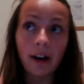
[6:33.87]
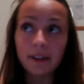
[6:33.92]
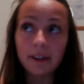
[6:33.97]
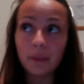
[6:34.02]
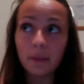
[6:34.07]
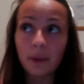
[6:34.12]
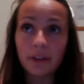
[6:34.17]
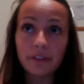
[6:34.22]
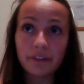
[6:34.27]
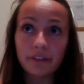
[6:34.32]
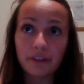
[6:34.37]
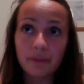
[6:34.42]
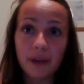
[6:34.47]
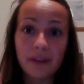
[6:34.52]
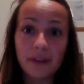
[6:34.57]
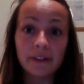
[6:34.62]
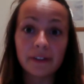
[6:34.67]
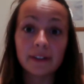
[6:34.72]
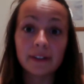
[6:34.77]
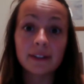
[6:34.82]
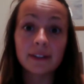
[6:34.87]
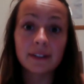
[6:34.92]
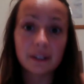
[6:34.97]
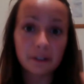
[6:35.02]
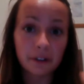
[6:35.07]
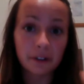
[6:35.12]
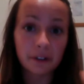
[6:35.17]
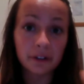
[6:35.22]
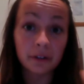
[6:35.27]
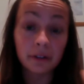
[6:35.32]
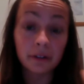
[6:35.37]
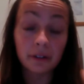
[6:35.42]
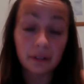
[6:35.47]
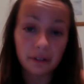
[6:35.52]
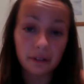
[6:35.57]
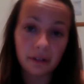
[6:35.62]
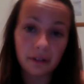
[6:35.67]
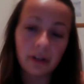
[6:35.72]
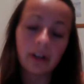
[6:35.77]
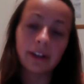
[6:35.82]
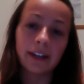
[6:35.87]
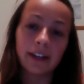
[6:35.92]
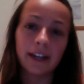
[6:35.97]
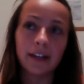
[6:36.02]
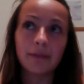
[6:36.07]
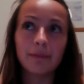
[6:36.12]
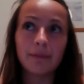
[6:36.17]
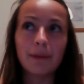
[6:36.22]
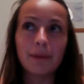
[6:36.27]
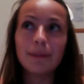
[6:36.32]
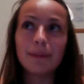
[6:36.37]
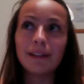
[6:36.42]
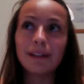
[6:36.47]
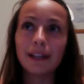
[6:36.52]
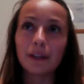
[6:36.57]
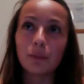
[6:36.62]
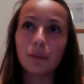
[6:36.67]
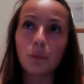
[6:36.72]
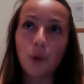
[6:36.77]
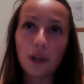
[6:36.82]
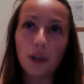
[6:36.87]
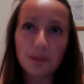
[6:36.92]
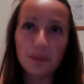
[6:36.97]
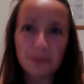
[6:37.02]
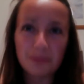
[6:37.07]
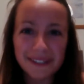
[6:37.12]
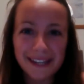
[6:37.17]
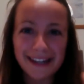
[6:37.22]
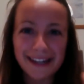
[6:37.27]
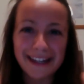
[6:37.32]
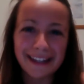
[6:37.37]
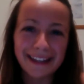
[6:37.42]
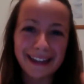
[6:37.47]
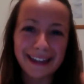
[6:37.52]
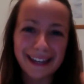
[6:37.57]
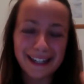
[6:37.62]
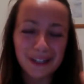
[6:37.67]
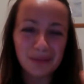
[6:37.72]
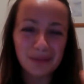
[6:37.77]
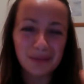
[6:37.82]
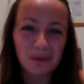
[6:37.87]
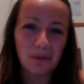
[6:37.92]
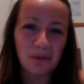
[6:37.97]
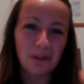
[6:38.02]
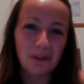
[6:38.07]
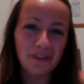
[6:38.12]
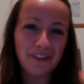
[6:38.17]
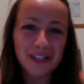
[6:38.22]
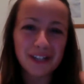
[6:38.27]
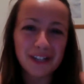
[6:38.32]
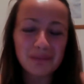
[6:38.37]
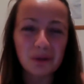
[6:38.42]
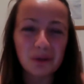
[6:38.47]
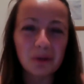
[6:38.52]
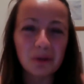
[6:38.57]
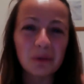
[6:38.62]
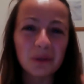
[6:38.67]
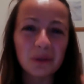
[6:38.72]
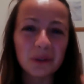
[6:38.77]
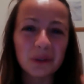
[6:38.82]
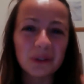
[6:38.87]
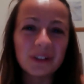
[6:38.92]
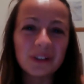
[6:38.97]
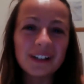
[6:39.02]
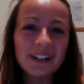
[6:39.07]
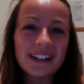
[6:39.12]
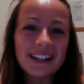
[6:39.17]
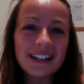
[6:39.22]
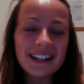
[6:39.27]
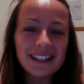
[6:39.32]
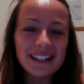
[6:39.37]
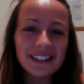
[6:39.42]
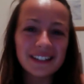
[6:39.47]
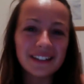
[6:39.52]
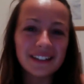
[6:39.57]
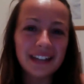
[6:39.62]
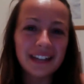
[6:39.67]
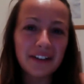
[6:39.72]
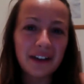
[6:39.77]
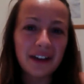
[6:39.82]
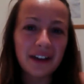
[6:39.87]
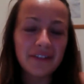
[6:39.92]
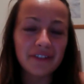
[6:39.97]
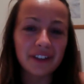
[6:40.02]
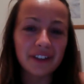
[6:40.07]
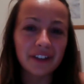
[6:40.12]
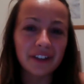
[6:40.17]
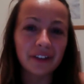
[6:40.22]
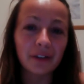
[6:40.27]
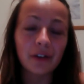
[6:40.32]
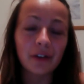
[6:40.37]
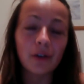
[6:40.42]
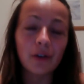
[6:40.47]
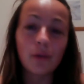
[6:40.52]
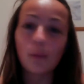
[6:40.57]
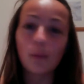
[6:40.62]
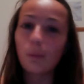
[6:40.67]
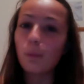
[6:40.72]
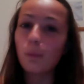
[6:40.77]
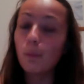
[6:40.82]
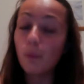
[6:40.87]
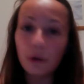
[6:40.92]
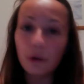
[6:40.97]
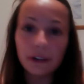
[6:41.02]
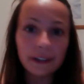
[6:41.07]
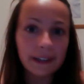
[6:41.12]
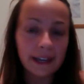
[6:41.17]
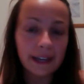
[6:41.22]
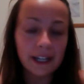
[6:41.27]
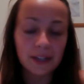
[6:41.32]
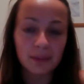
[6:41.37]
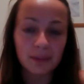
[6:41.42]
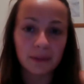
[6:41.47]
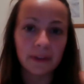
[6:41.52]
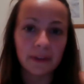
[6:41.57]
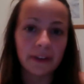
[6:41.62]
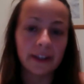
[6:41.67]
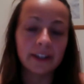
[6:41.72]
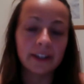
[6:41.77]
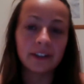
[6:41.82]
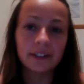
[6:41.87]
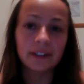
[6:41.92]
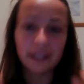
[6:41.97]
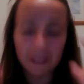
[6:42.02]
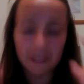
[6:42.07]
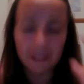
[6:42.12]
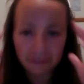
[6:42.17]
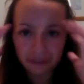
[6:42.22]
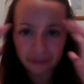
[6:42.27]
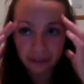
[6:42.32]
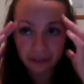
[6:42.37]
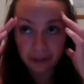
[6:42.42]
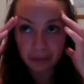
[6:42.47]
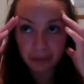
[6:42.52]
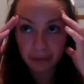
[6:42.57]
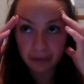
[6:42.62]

you know, I went from having zero, okay, maybe like 1% engagement on my Facebook wall, to now having more engagement than I could even